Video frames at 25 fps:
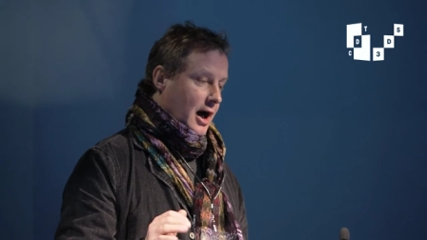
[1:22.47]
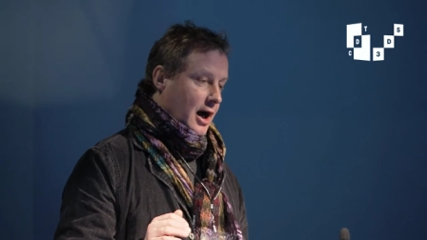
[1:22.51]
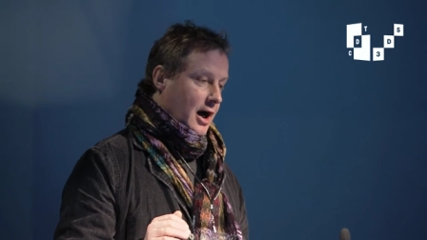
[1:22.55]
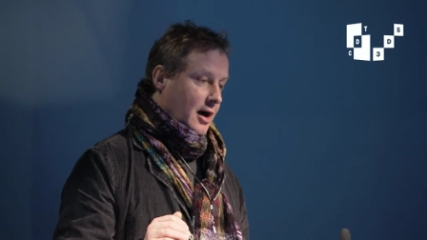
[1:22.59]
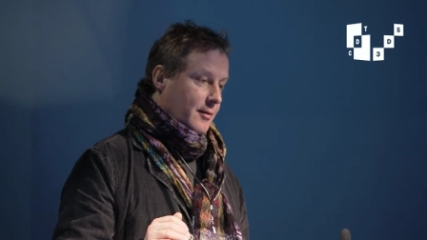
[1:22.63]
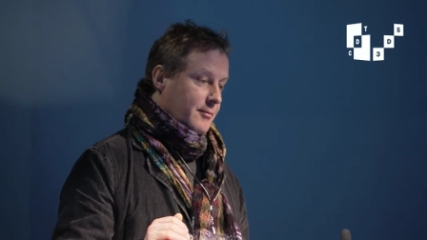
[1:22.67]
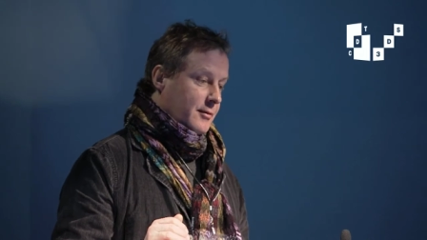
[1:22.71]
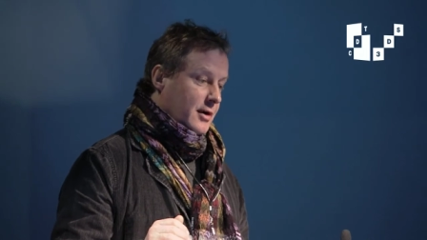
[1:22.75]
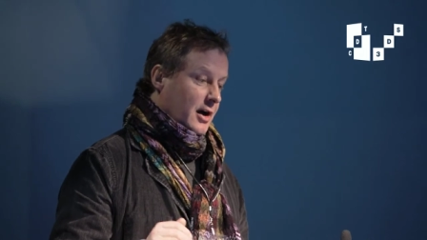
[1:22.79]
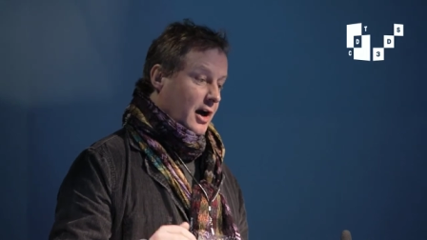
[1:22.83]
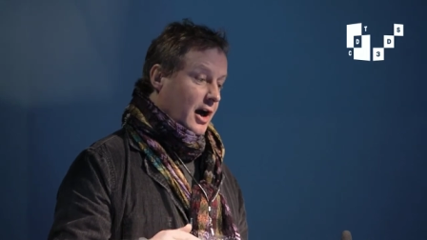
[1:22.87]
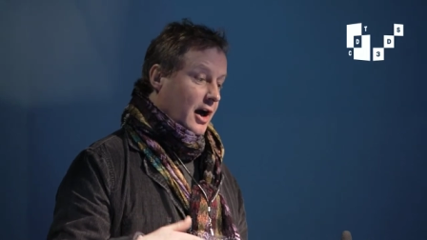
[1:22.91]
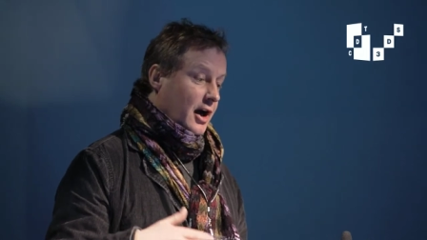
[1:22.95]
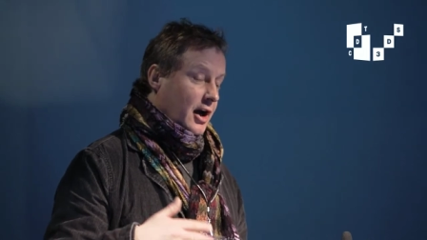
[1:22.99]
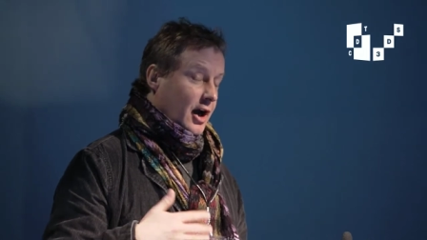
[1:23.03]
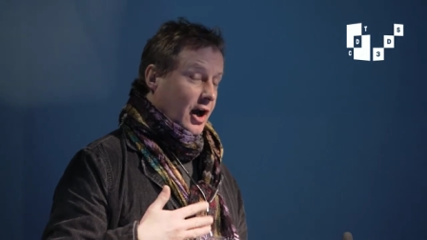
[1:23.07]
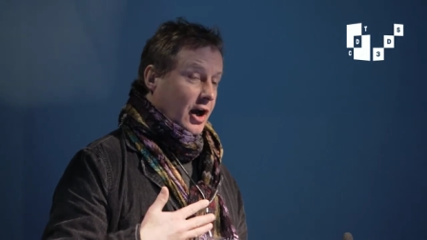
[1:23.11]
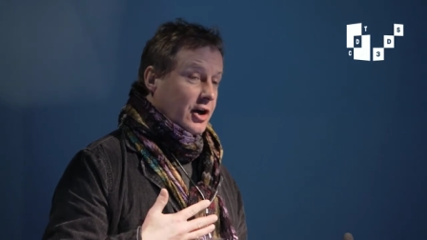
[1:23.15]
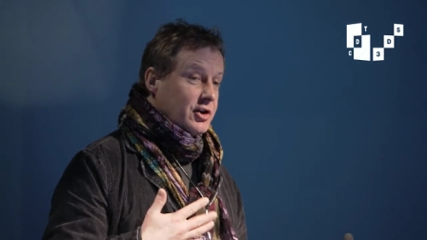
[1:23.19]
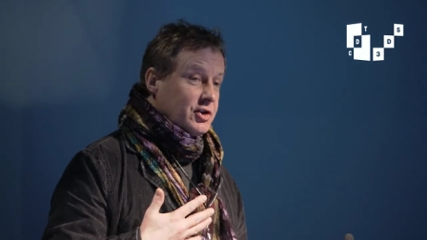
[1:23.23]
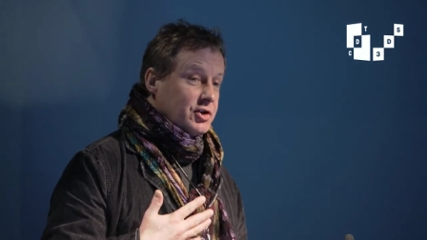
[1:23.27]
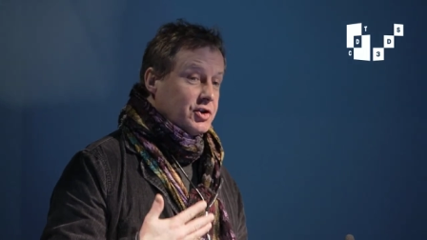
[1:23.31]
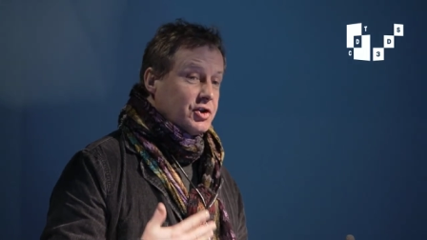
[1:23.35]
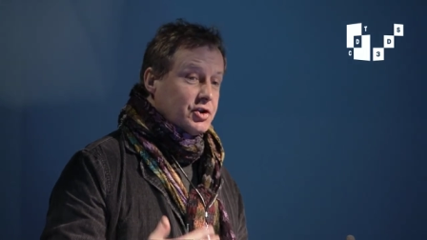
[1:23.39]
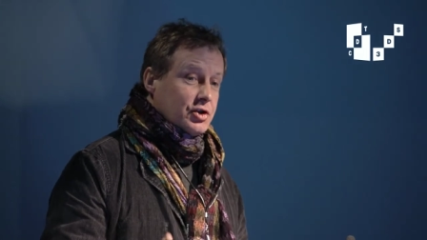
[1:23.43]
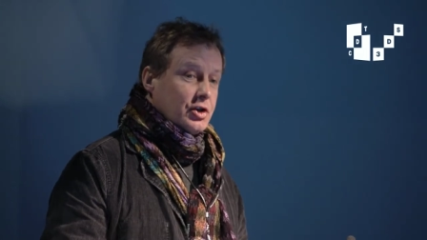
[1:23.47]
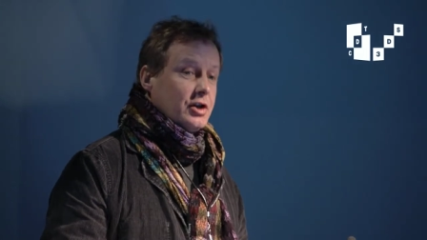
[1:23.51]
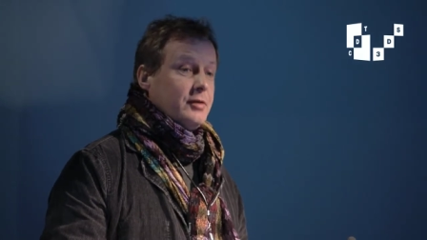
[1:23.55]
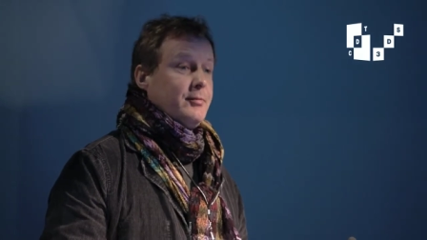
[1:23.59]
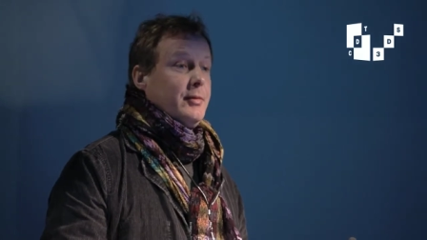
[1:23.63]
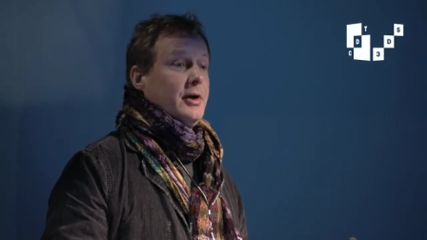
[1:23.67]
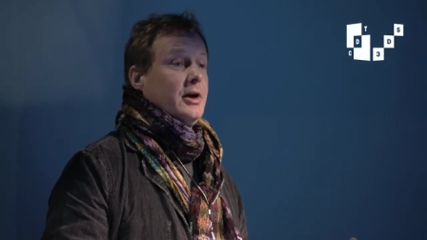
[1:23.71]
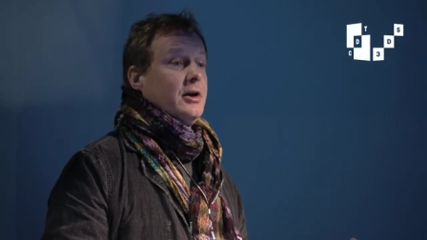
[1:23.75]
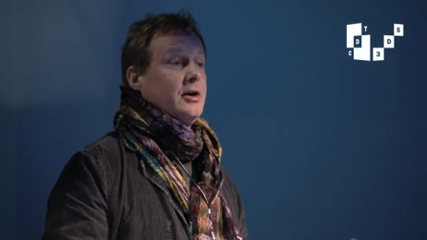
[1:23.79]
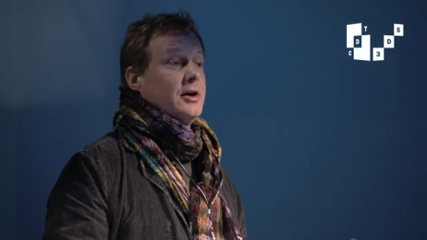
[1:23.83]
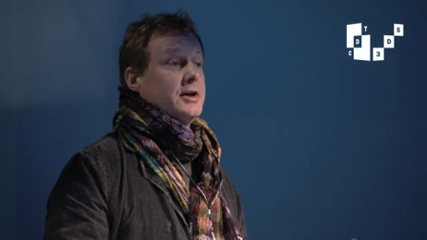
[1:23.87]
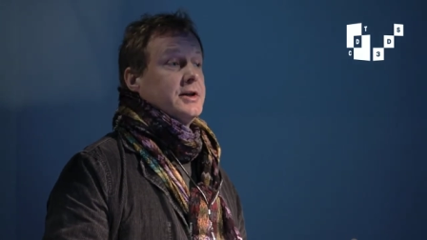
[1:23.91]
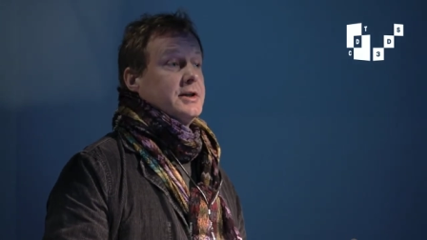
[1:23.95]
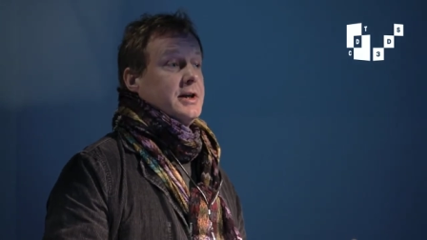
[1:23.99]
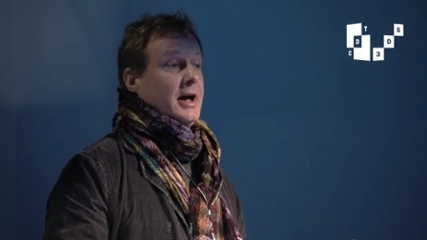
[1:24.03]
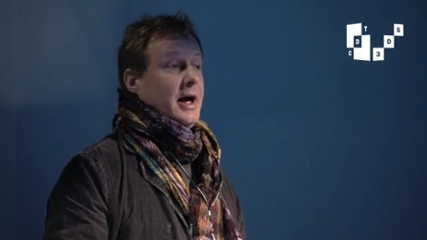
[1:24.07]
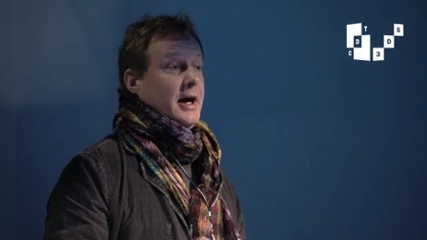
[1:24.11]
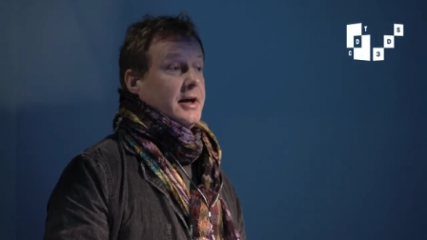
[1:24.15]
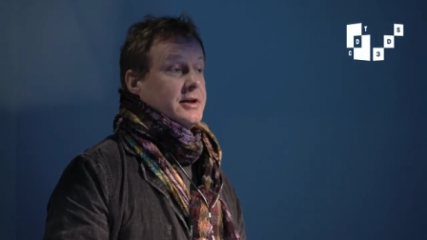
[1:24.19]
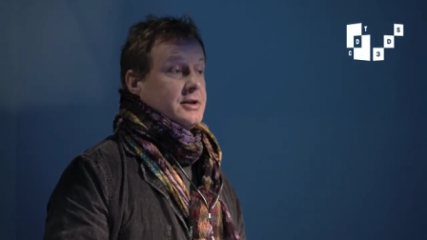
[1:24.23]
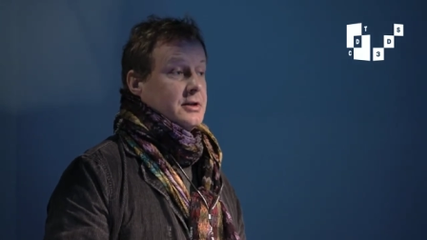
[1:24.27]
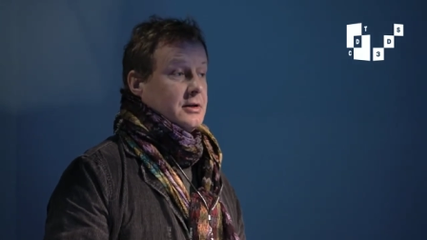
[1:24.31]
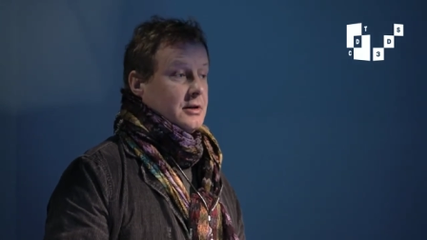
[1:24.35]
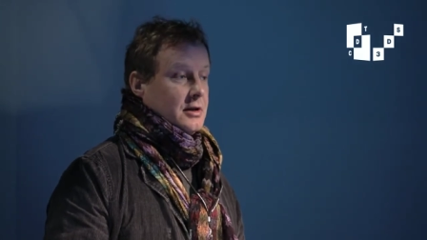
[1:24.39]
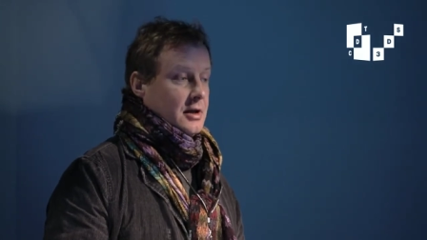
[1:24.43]
and should be looked
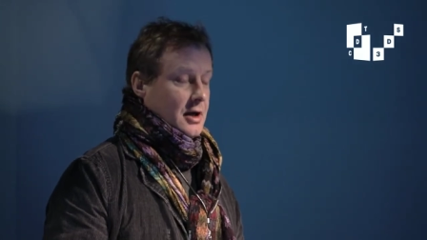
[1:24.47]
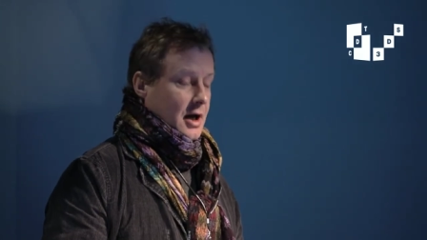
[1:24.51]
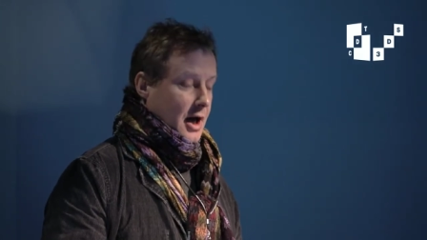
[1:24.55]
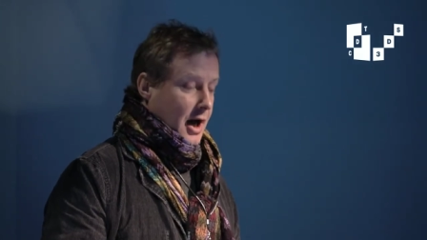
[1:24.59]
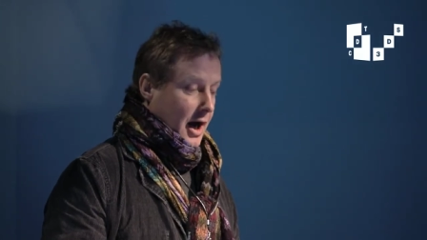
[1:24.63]
at.